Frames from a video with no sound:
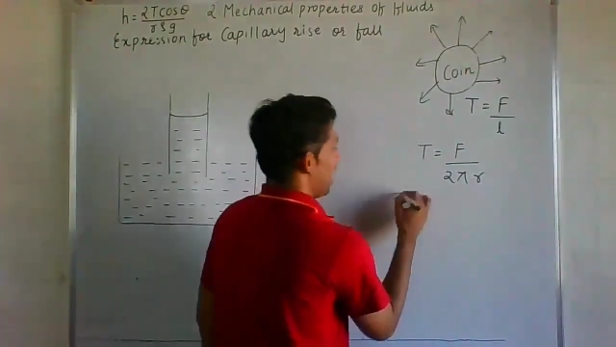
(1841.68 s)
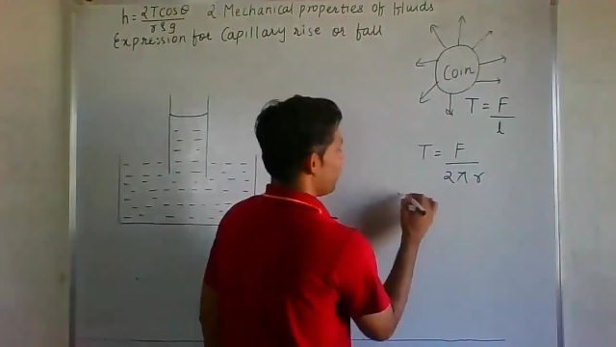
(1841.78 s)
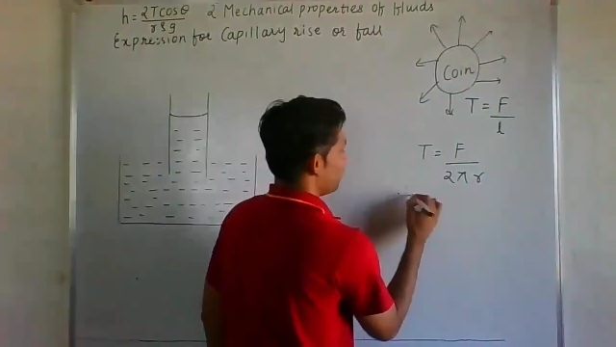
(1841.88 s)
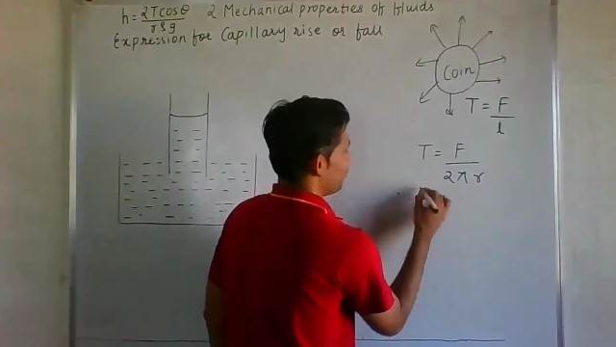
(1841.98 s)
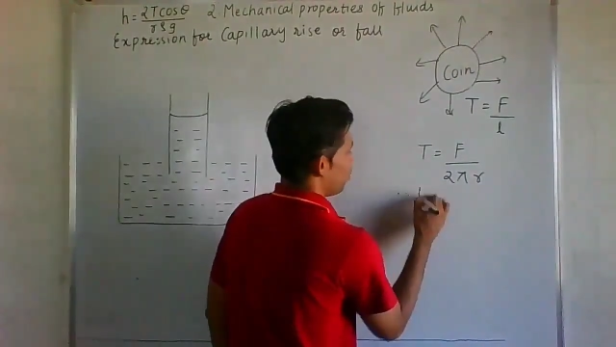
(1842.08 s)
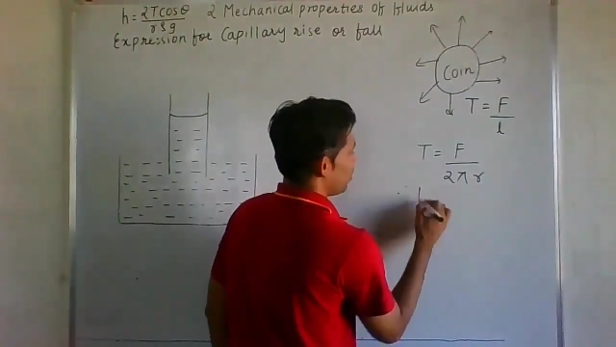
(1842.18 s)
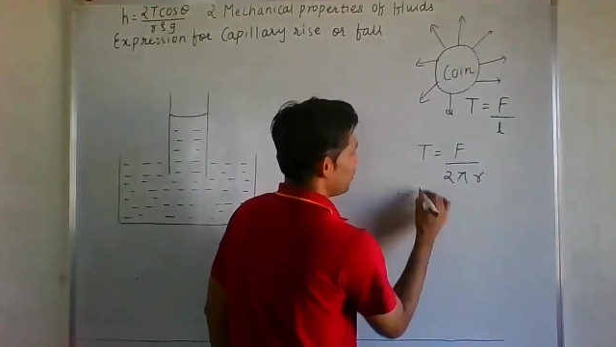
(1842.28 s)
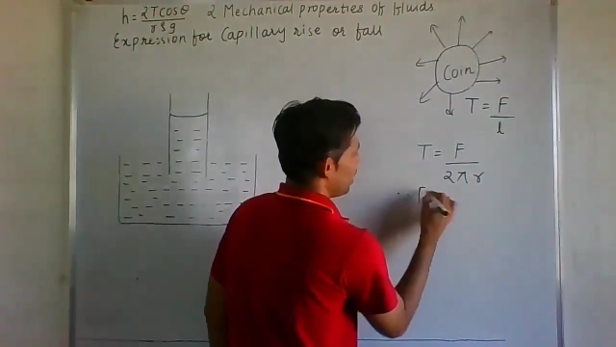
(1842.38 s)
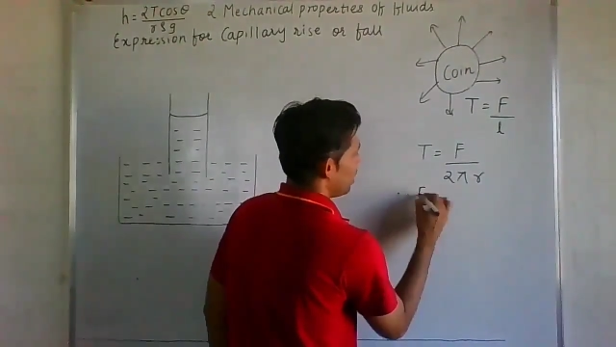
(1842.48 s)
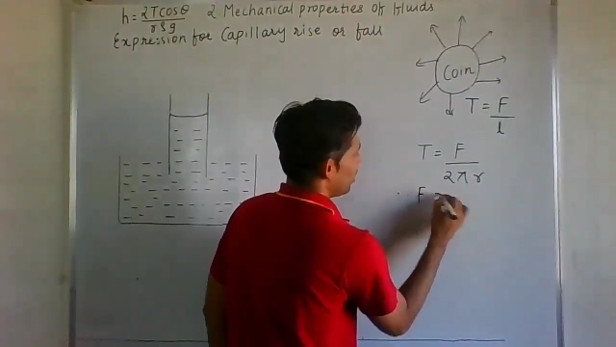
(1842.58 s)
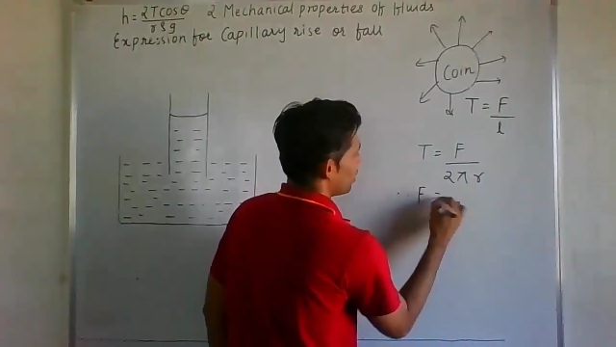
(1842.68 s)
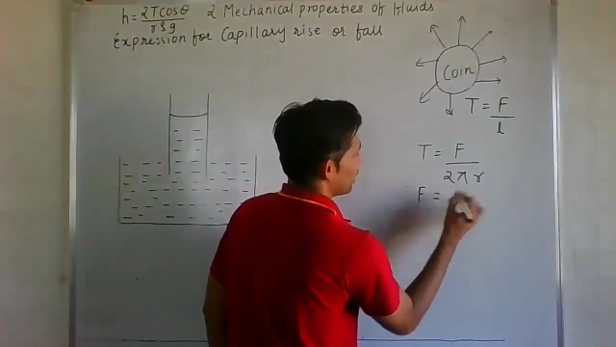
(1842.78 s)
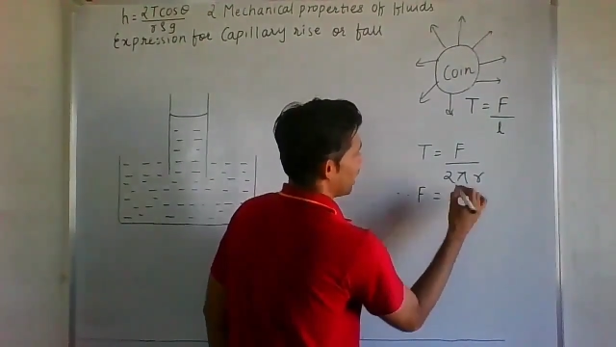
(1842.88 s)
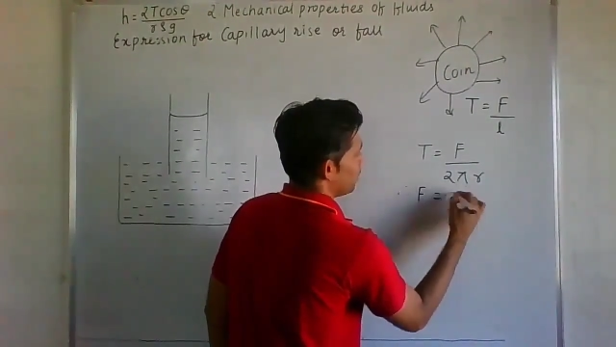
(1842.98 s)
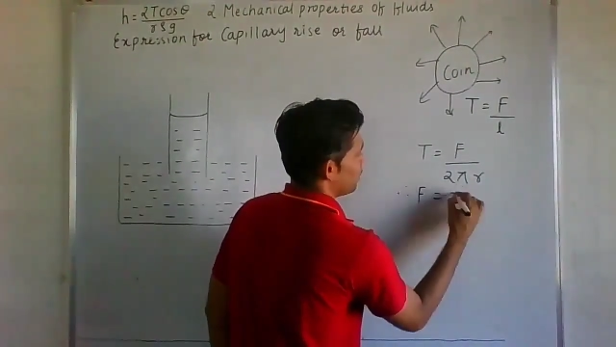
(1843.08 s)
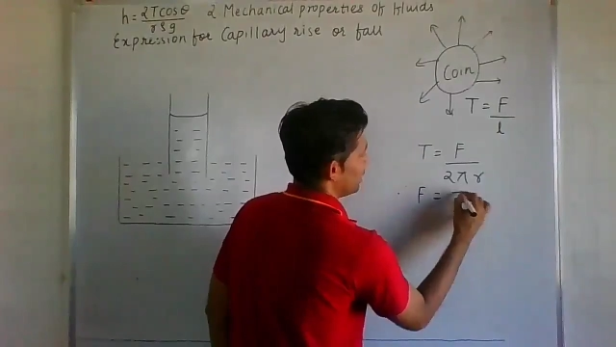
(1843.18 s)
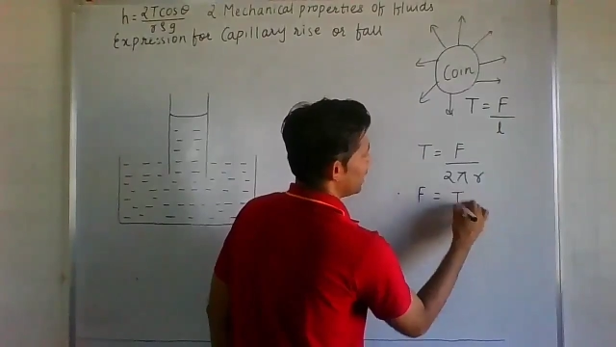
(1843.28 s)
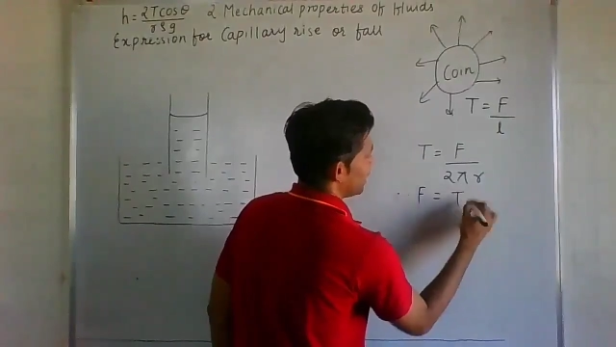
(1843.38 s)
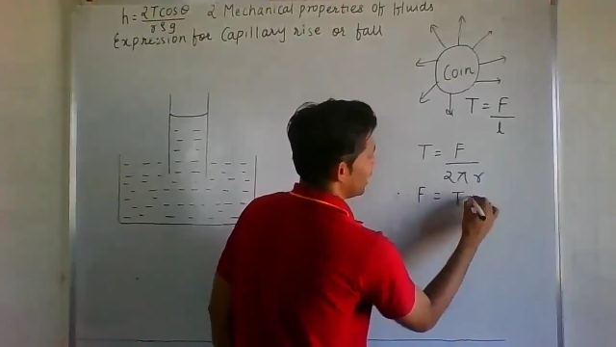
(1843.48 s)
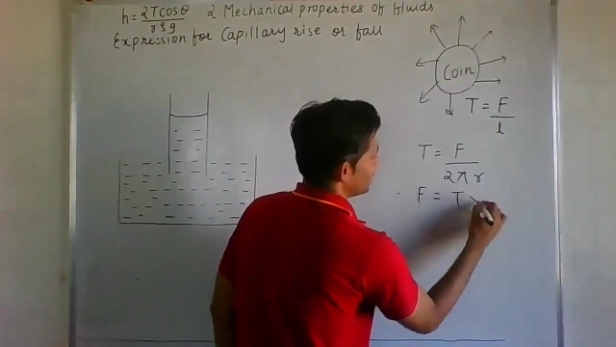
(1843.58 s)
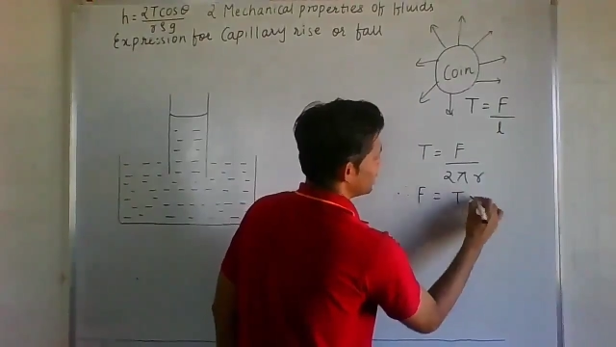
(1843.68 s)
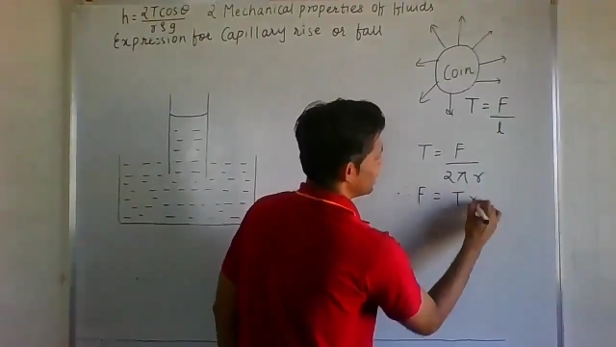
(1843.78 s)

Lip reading: F formula can be written as